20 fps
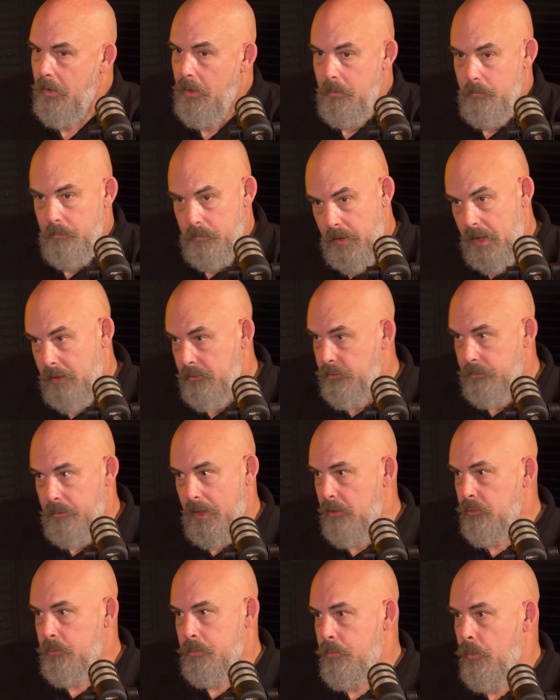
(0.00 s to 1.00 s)
That's
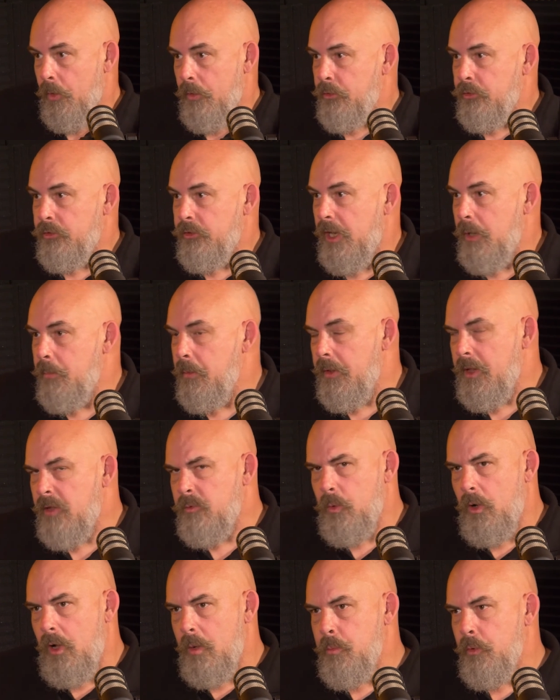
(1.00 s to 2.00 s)
what the stigma. That's
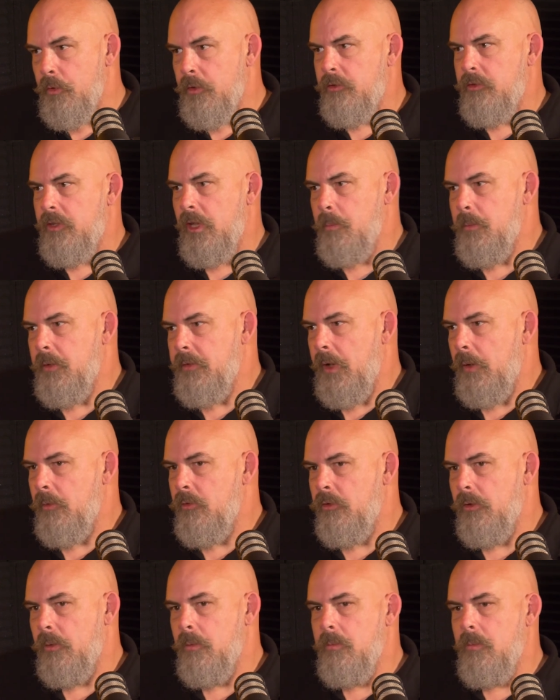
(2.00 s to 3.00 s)
what I put the stigma down
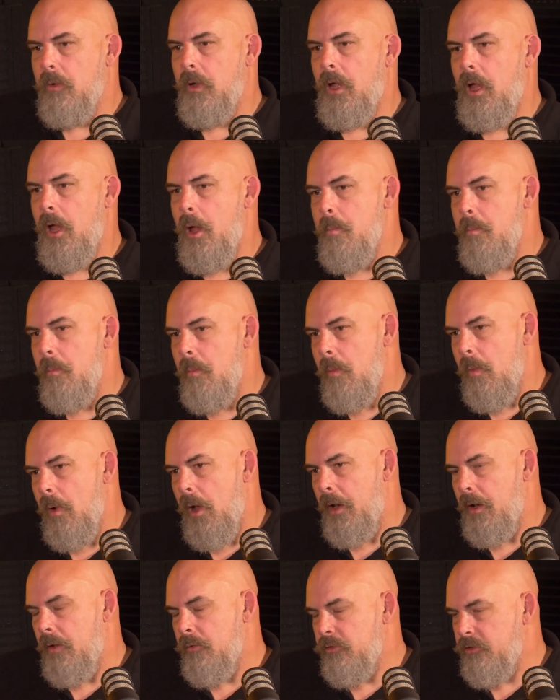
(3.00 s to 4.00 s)
to. And
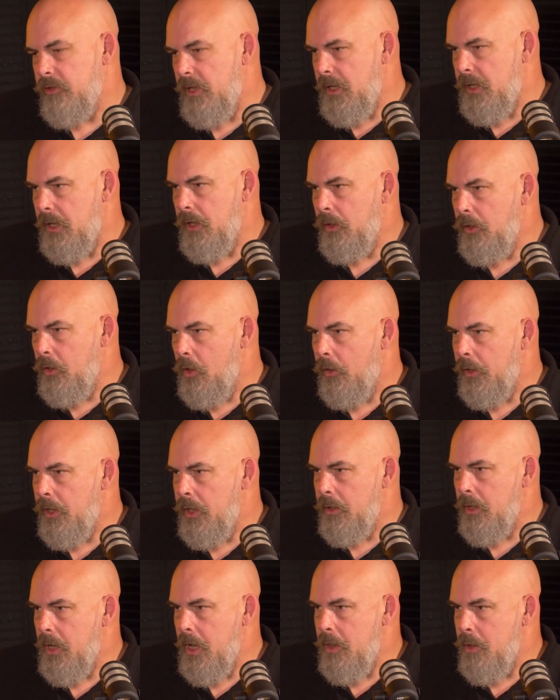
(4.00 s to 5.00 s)
I've seen it a lot
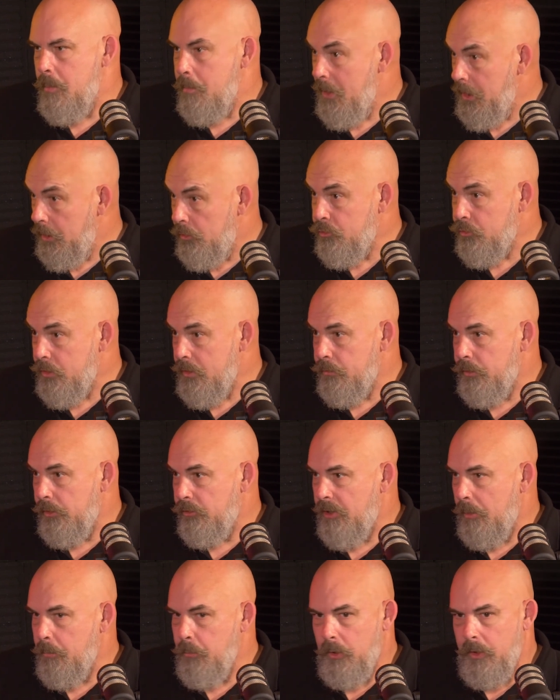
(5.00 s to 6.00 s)
in the military, for
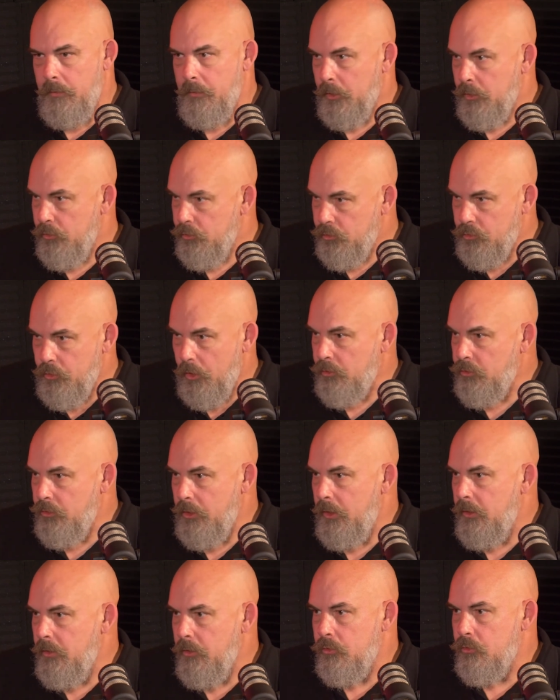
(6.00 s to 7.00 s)
example, in the construction
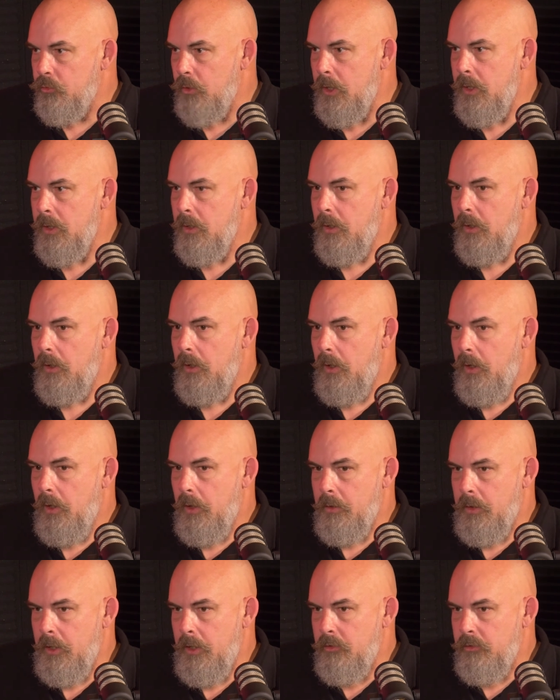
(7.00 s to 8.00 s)
industry.
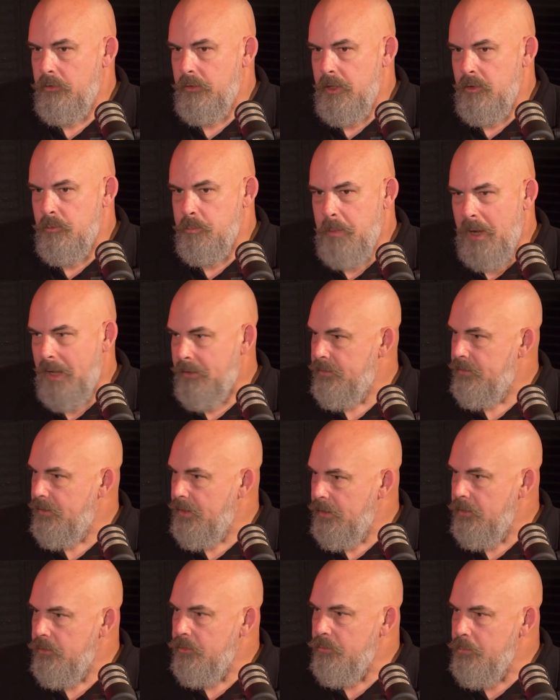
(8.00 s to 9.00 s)
These
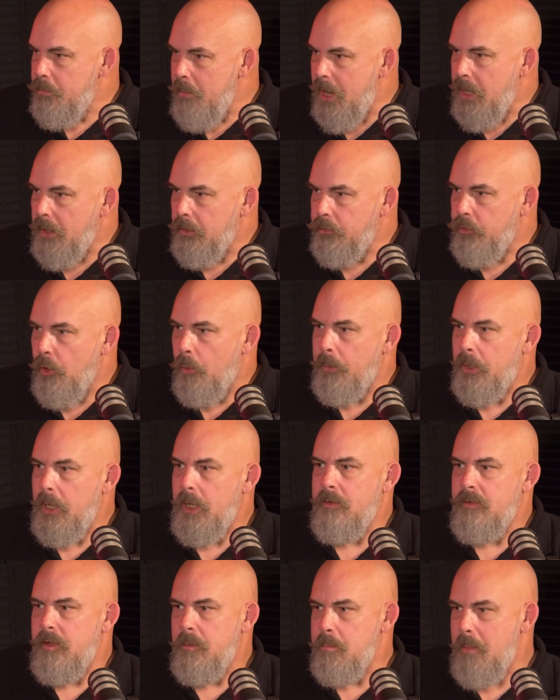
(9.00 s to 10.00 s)
bastions of
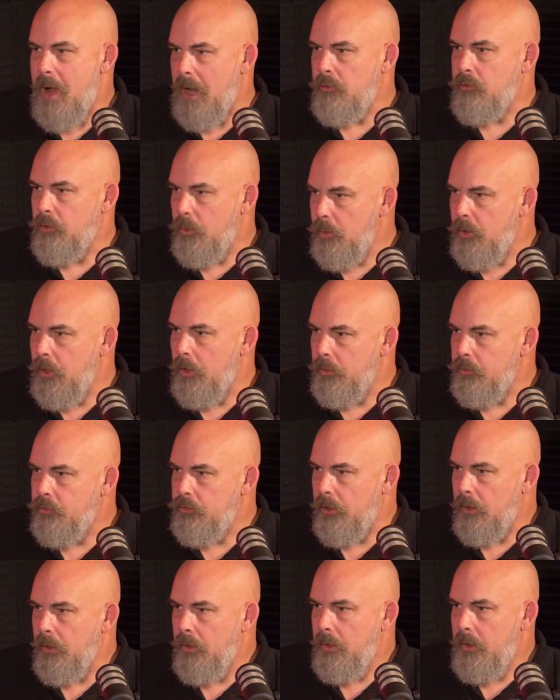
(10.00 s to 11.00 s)
male-dominated macho
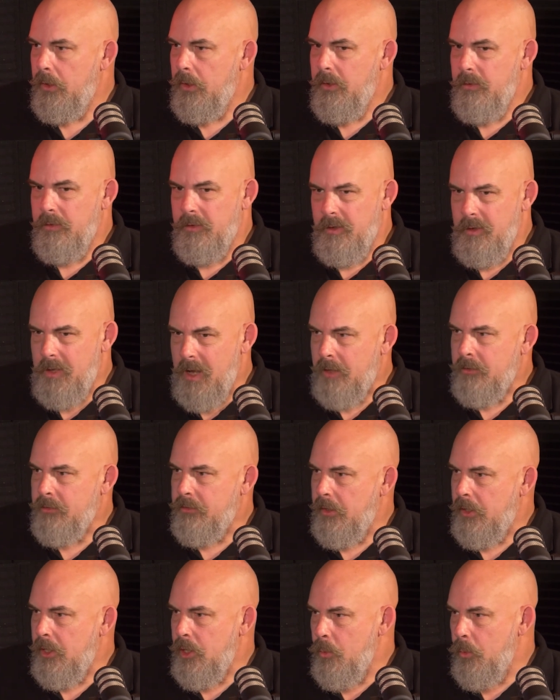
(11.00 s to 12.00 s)
culture. The last
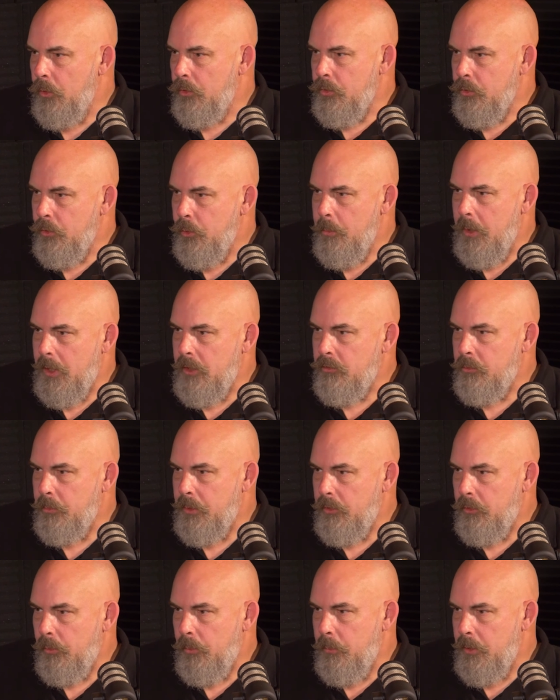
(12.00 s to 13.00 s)
thing you want your mates to be
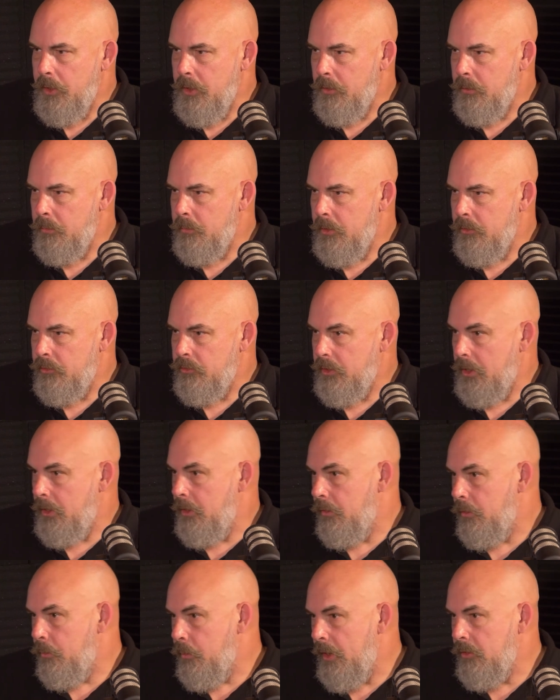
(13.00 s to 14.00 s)
doing when you're sitting
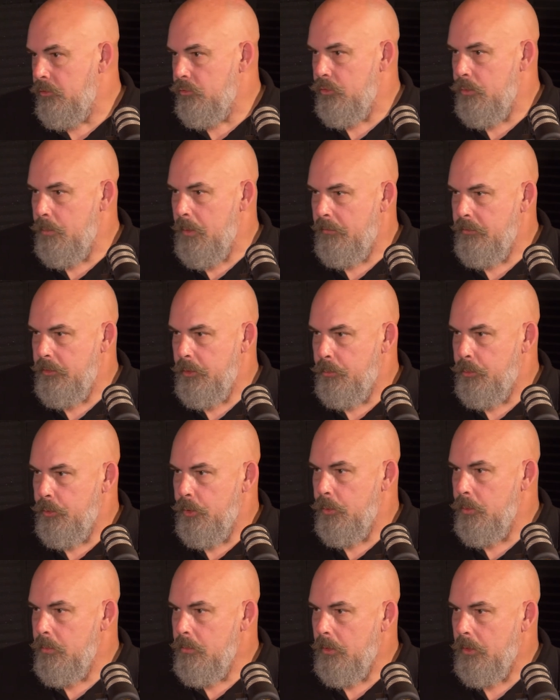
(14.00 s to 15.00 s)
in the restroom having a
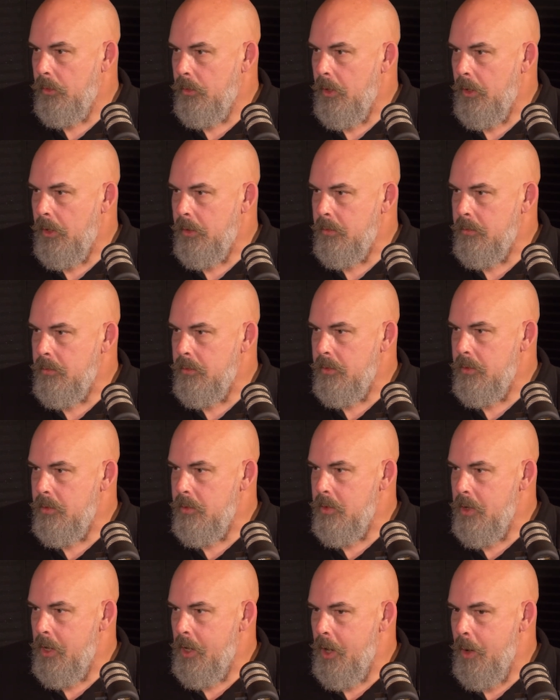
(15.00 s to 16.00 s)
brew
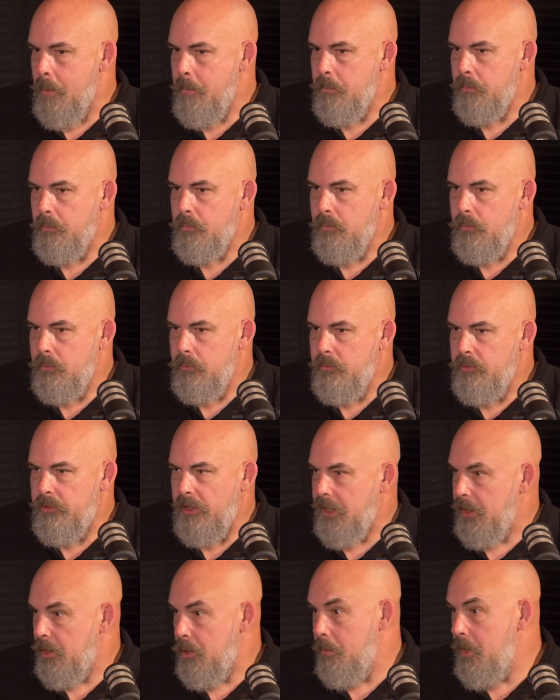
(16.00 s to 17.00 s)
and
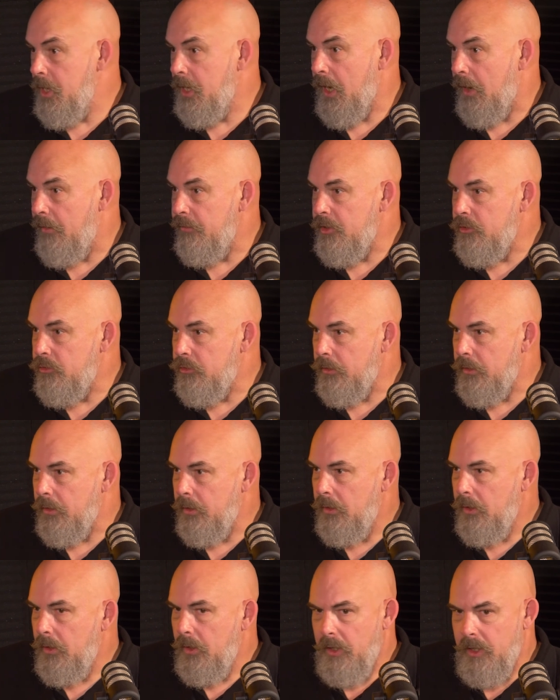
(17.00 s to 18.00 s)
taking the mick out of each other
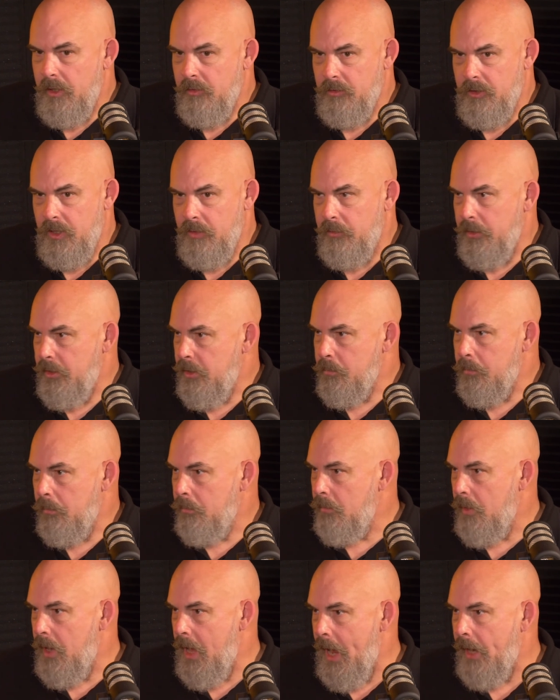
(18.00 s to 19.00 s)
is giving them
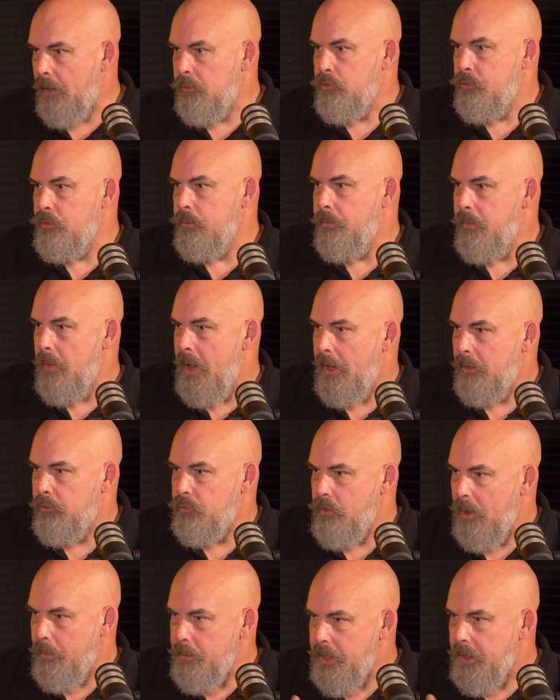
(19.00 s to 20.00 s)
extra
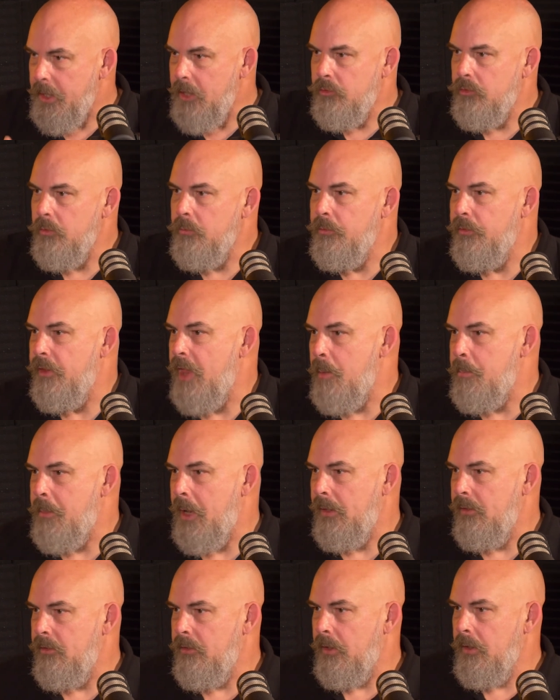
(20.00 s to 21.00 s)
ammunition for that
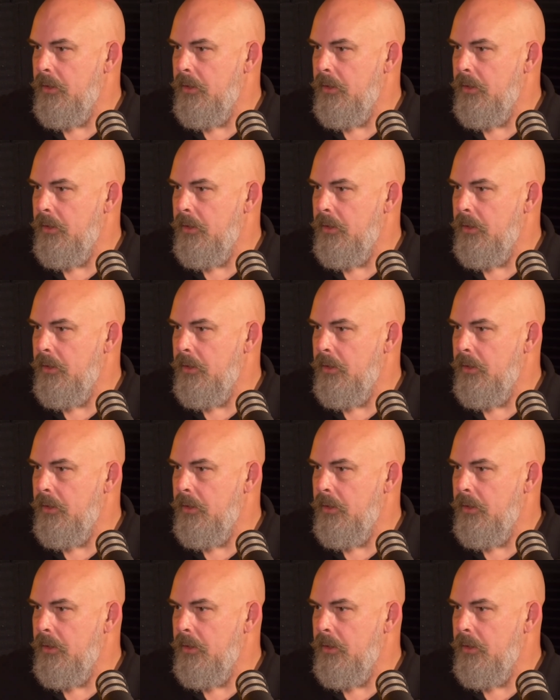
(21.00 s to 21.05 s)
banter.